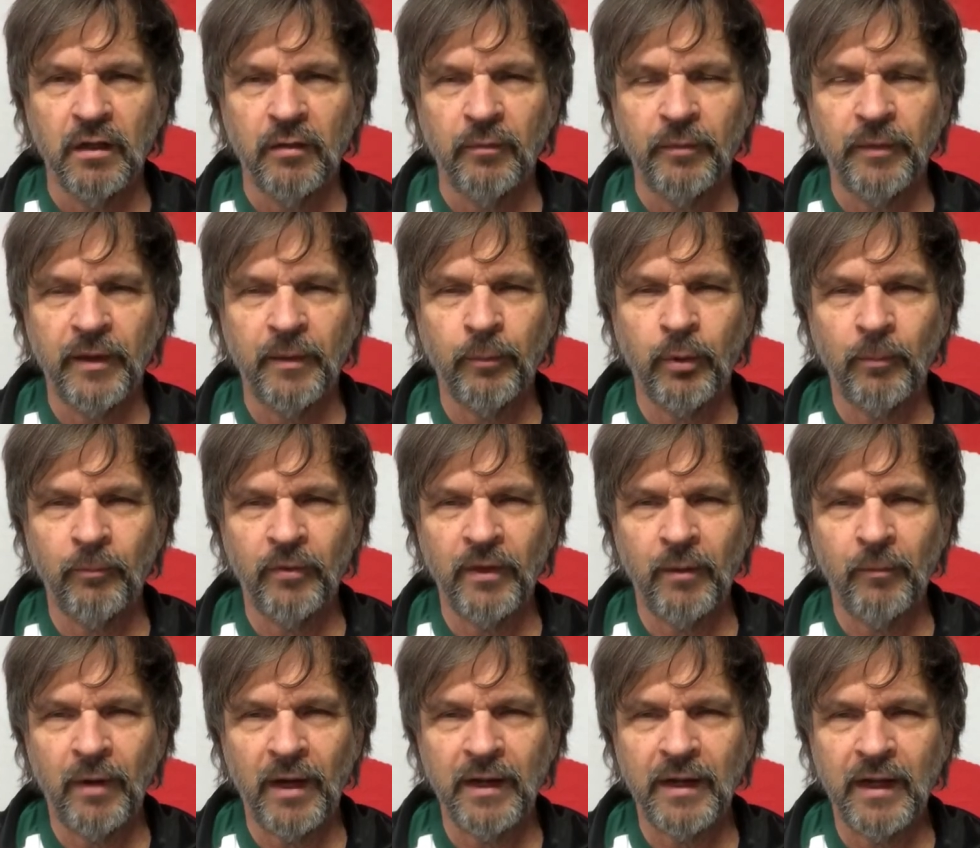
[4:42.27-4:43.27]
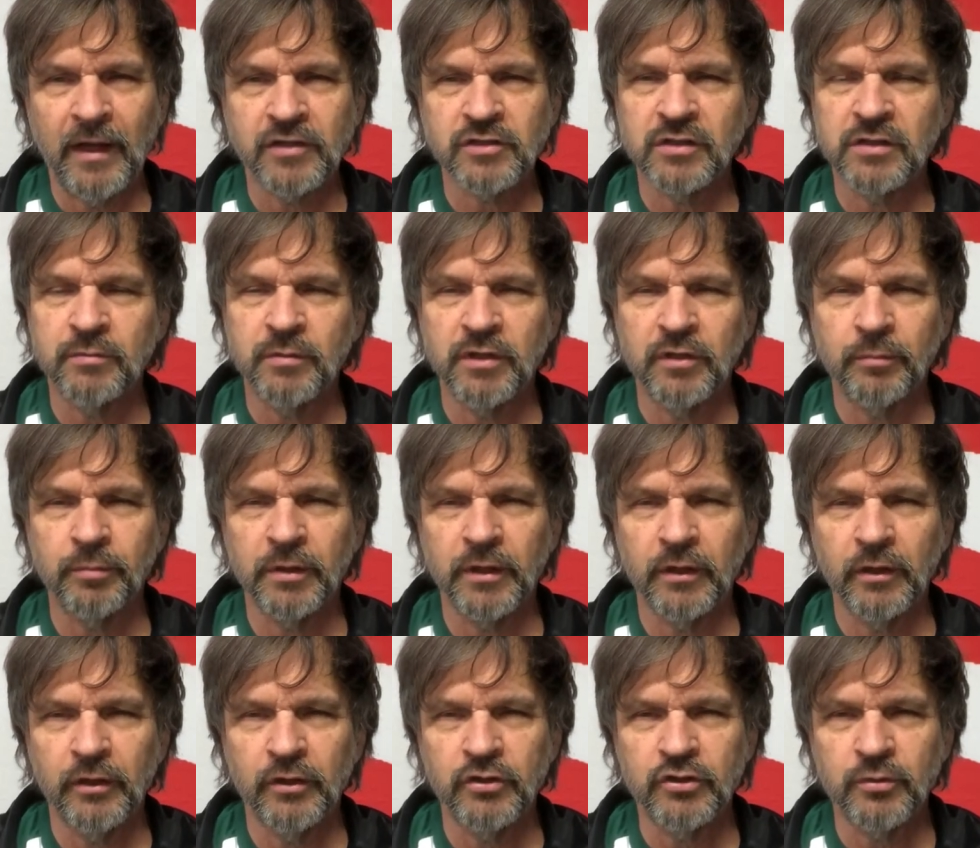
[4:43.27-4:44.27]
that might actually be the
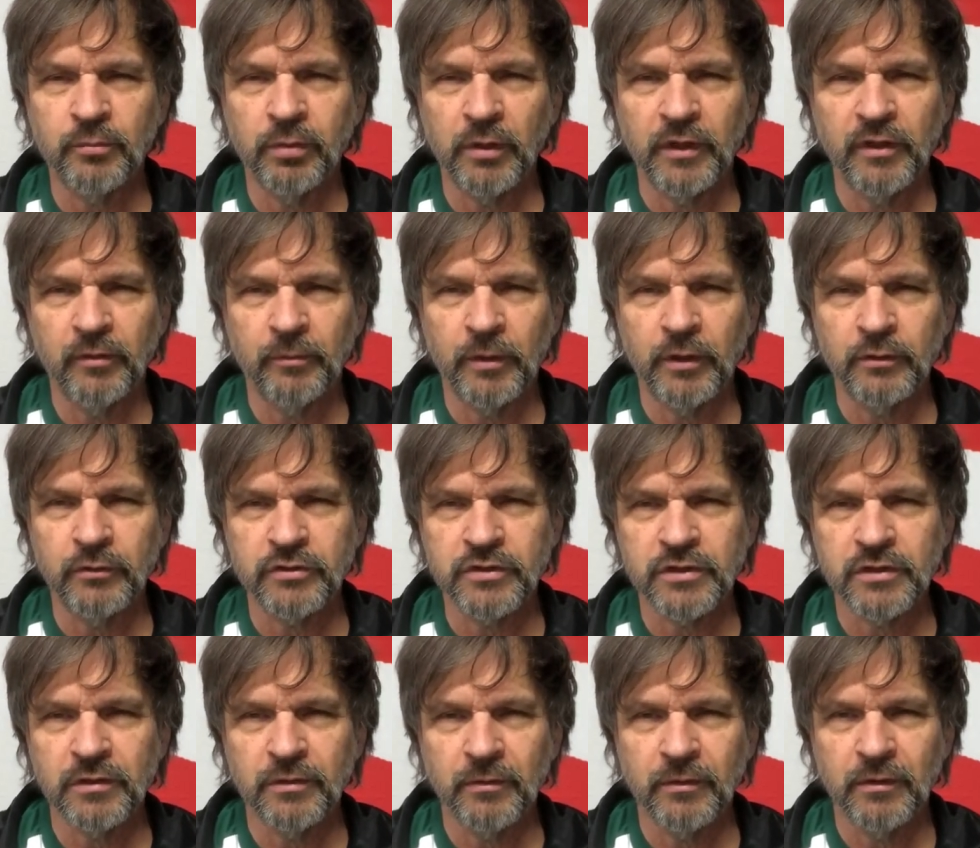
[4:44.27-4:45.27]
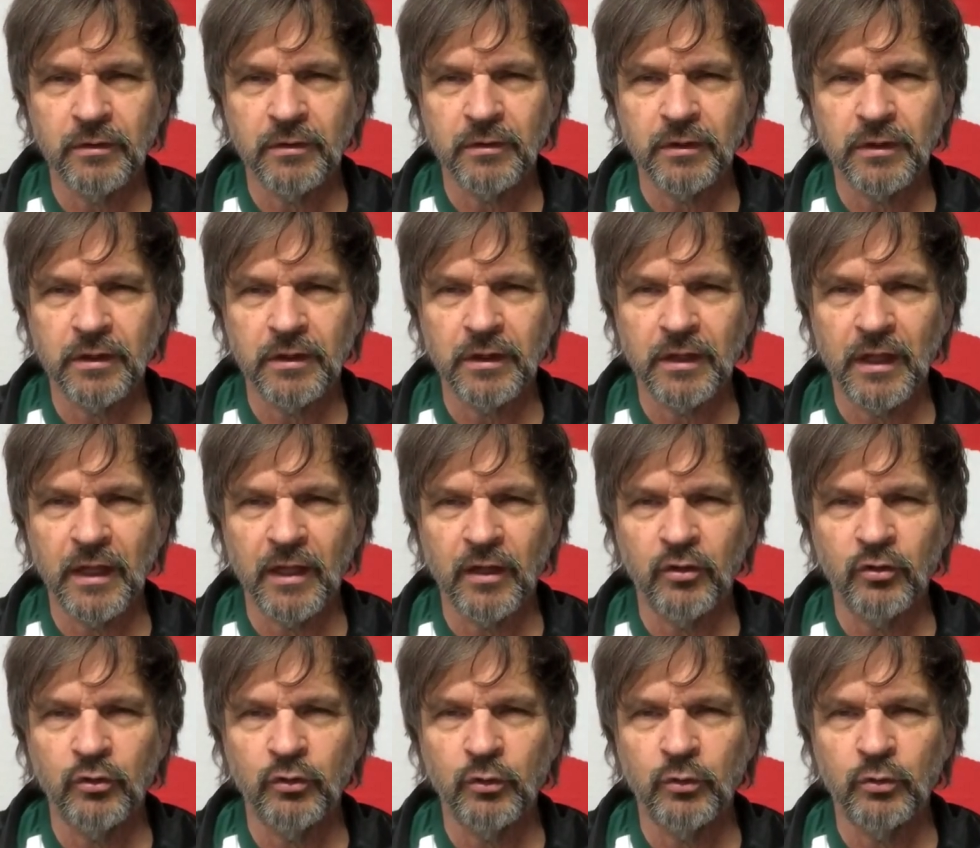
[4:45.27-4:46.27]
player you should play the most. And
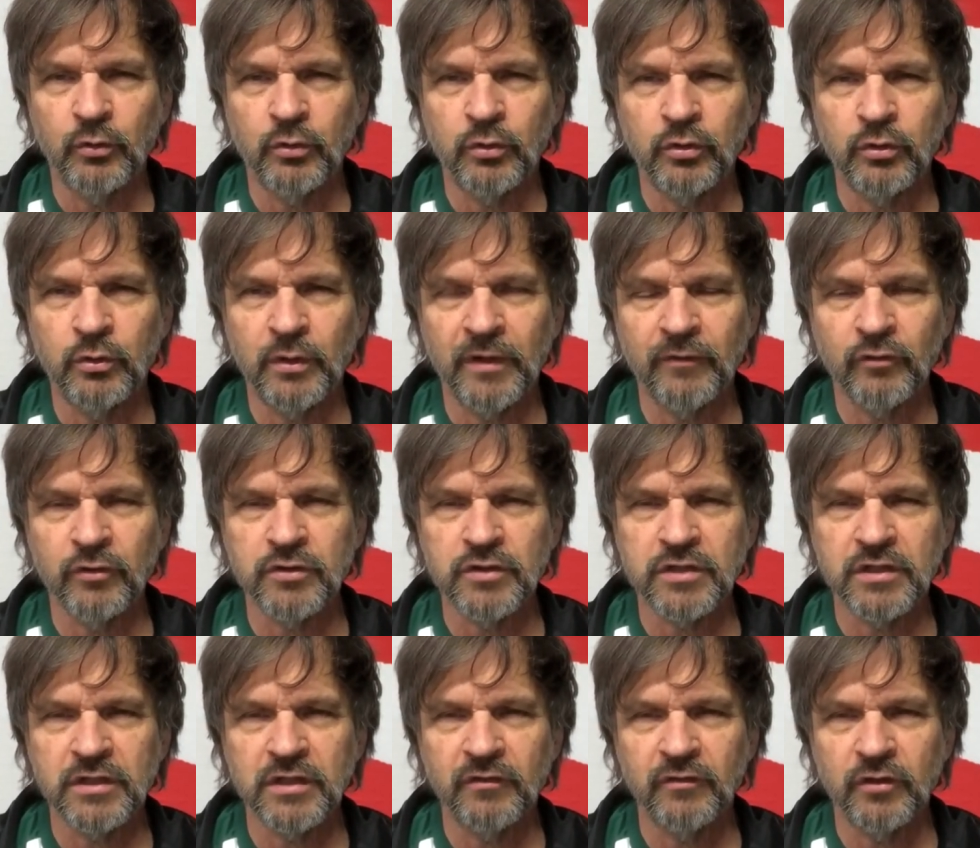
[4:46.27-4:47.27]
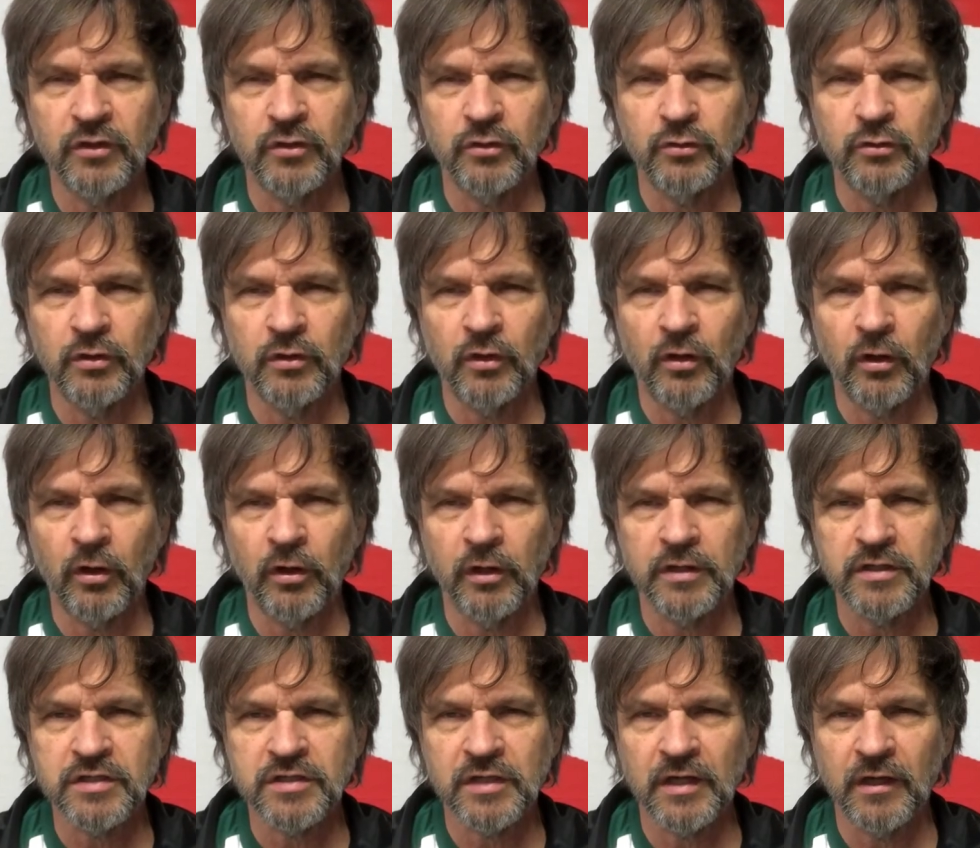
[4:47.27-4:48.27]
whoever is giving you the
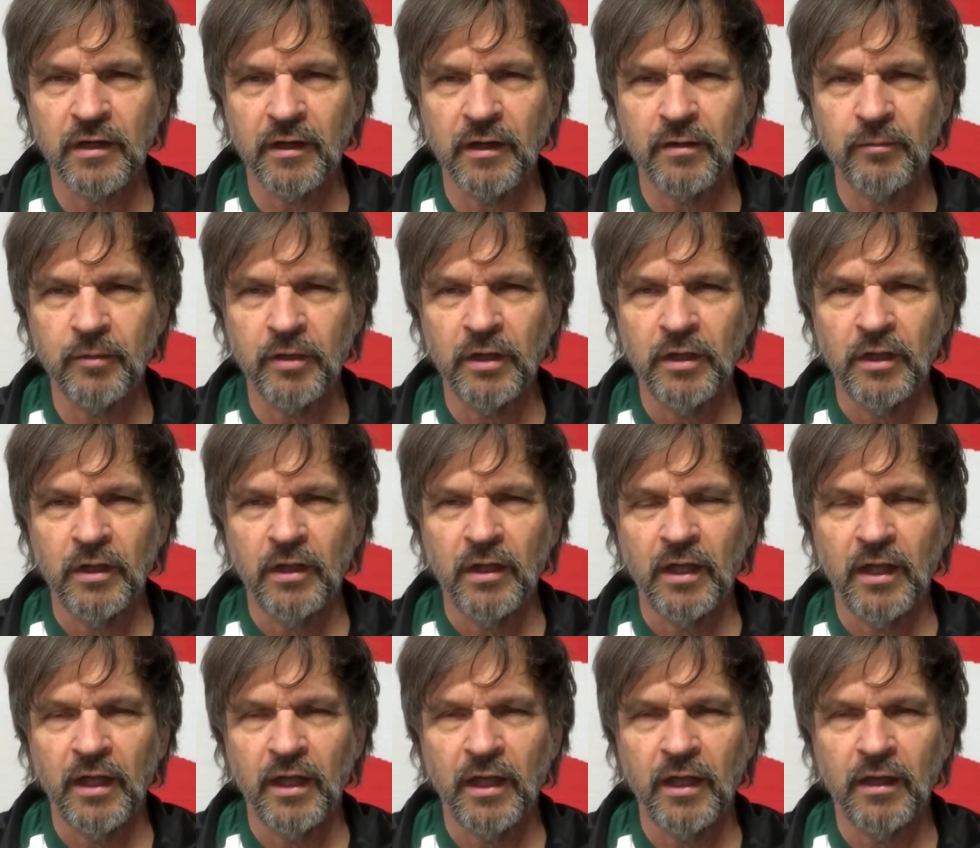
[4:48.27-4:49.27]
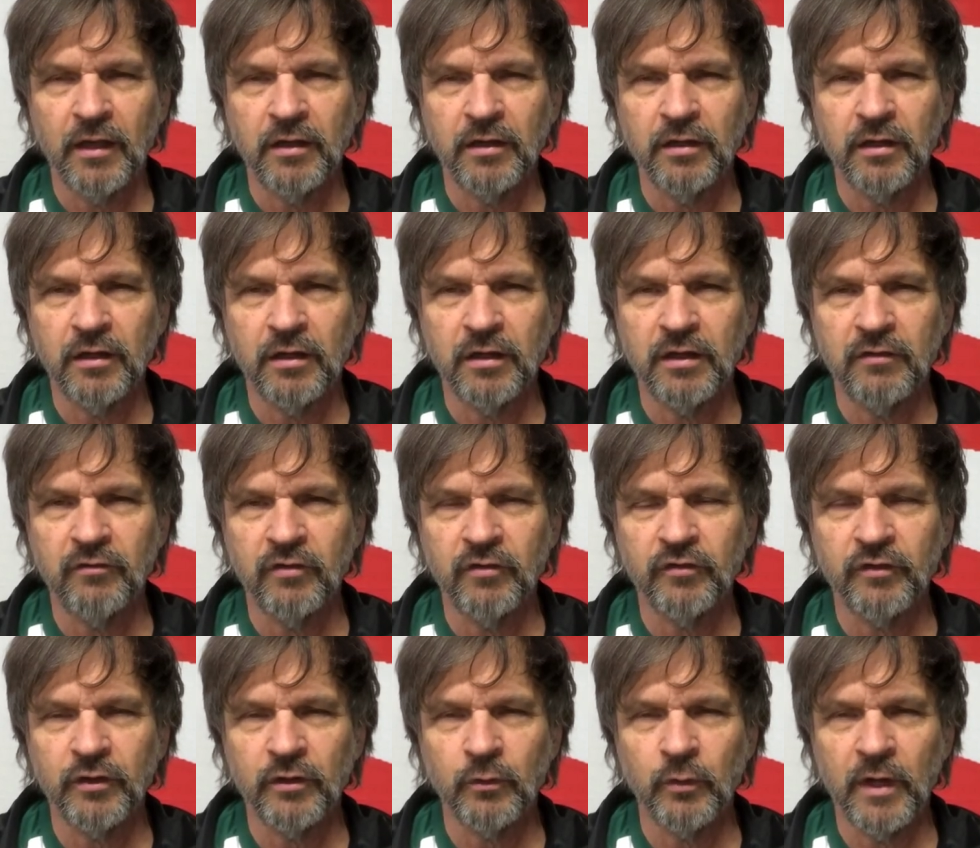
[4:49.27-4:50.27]
hardest time, and even if
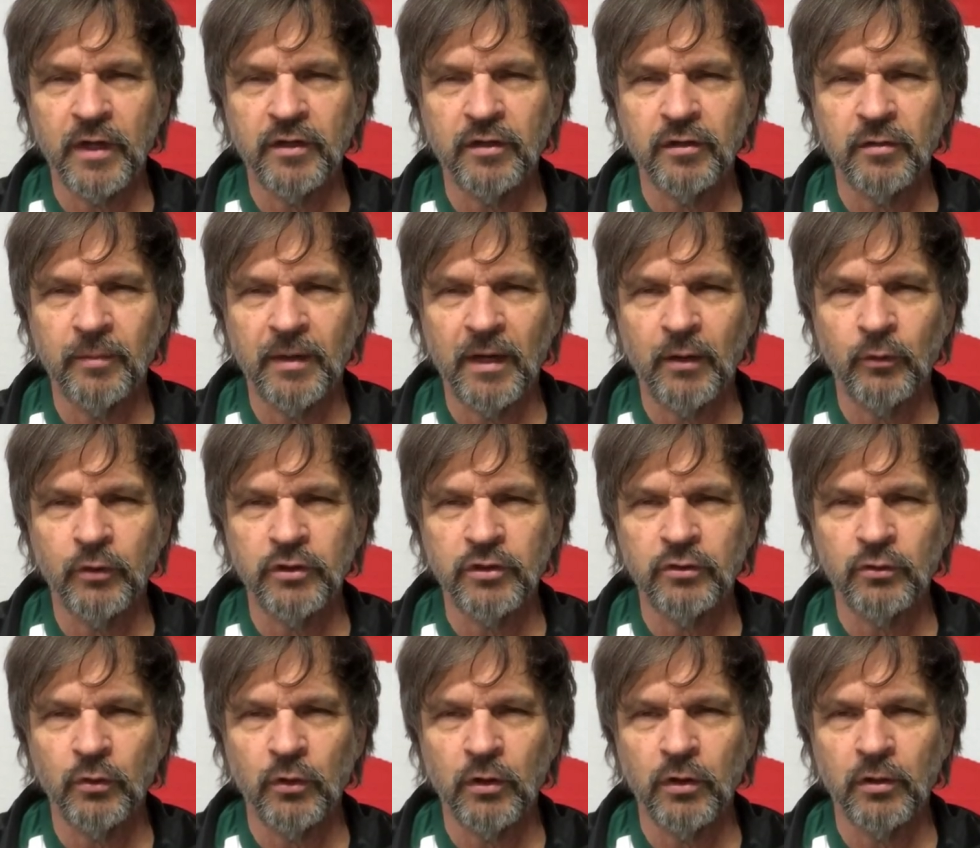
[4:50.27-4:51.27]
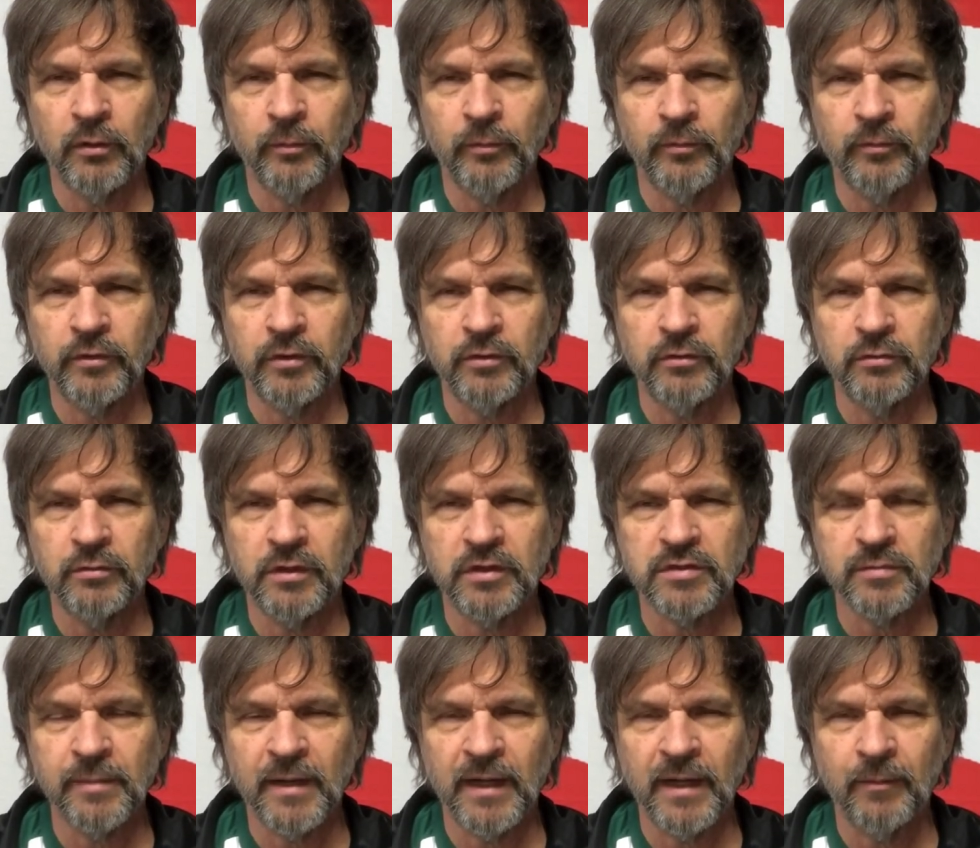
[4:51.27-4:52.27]
they're rated about what you are, it's a
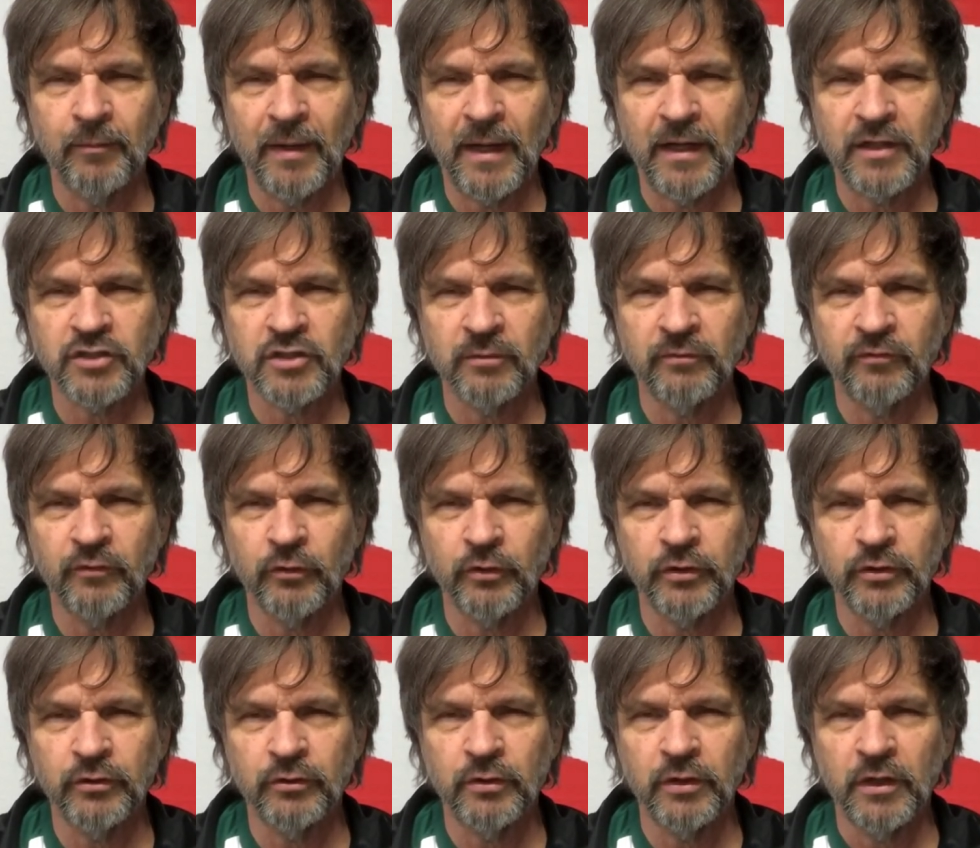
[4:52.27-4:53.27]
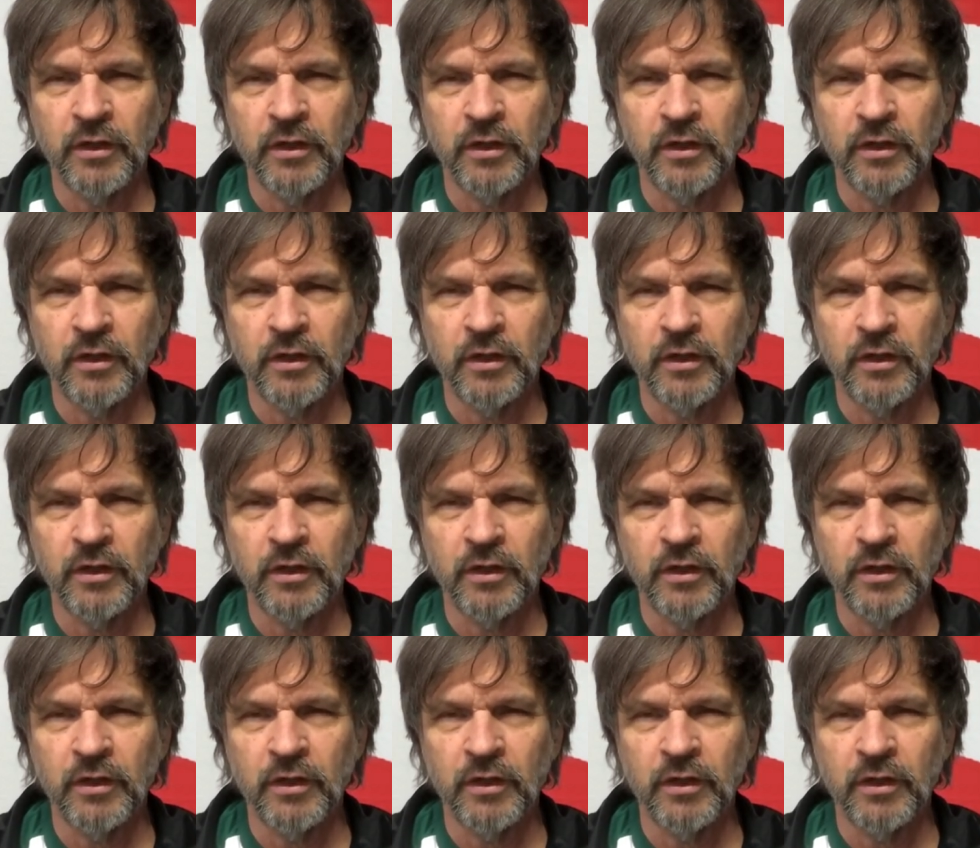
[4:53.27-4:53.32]
bad matchup for you.